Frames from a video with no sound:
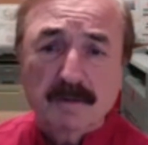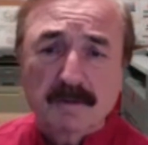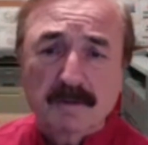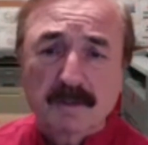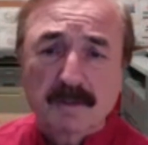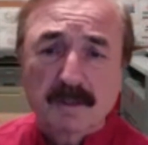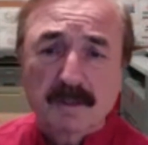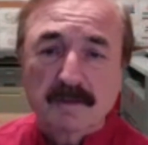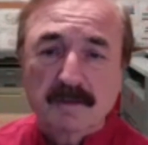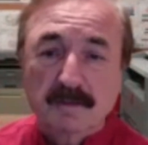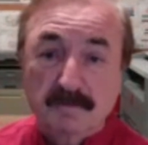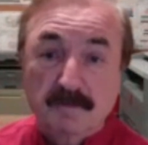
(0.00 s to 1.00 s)
We're going to call it
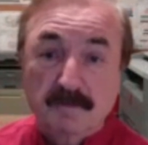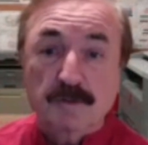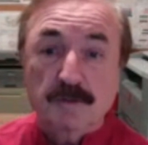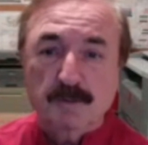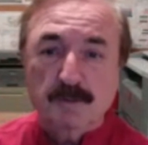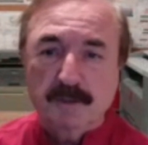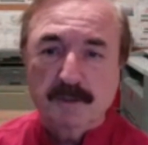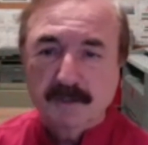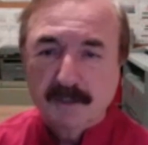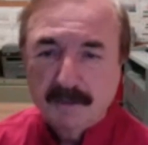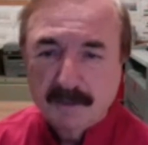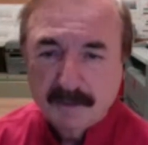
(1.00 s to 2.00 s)
the Adventure
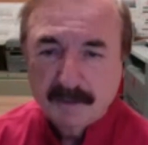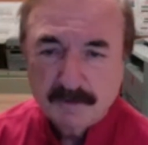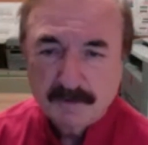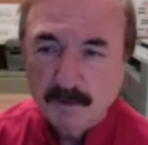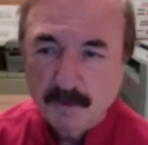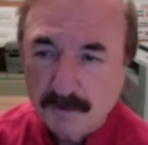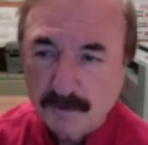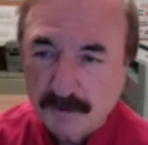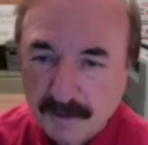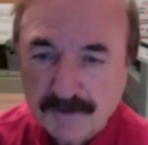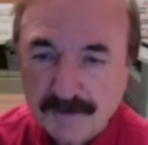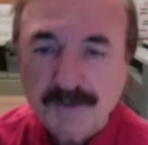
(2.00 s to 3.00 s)
Express, because it
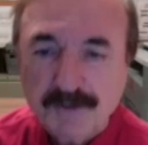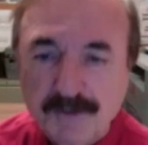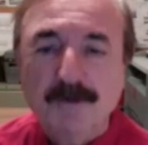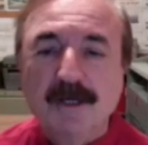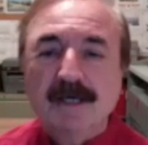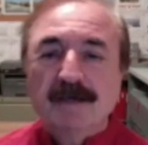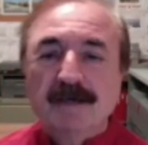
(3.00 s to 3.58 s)
works. So